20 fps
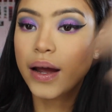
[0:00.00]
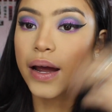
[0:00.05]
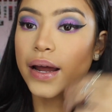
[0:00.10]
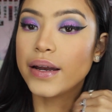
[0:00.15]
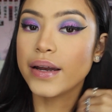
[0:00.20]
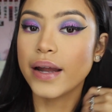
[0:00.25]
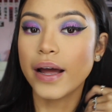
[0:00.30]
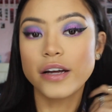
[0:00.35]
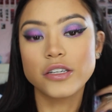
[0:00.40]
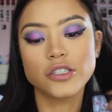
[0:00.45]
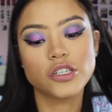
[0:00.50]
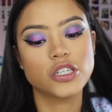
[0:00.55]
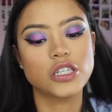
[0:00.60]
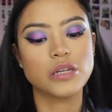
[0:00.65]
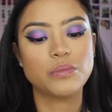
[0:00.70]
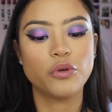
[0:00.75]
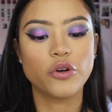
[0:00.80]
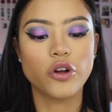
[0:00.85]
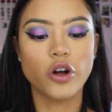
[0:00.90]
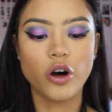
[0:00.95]
And now just
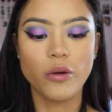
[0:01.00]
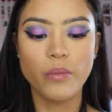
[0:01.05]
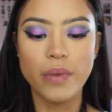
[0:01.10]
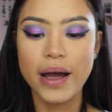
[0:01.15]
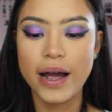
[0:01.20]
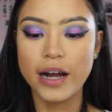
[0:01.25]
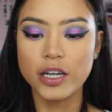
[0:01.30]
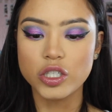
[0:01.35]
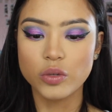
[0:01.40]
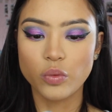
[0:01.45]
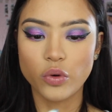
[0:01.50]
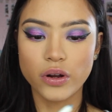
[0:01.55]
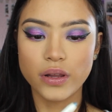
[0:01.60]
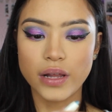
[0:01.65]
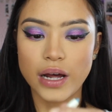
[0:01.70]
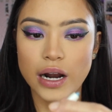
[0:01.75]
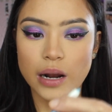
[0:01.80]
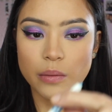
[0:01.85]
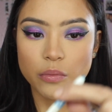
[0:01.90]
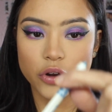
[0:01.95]
to put on my actual
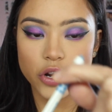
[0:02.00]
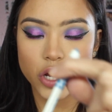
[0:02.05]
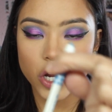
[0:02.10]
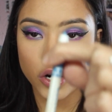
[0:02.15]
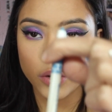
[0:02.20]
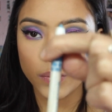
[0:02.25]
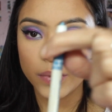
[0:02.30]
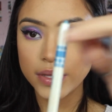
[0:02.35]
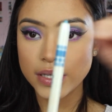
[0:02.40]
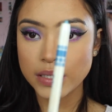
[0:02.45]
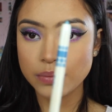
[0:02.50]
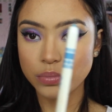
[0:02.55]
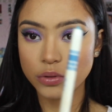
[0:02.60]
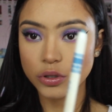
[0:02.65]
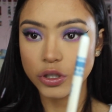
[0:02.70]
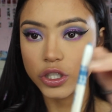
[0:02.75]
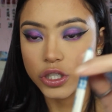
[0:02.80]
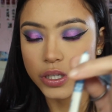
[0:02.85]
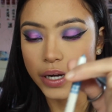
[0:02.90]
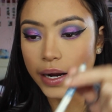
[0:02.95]
waterline, I'm going to go in with this
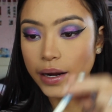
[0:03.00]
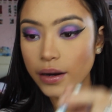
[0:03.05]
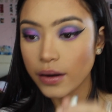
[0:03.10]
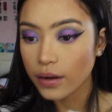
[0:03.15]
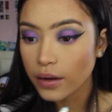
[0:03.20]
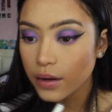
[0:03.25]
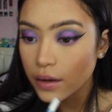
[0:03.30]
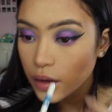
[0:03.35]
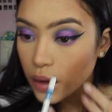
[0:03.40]
blue shade.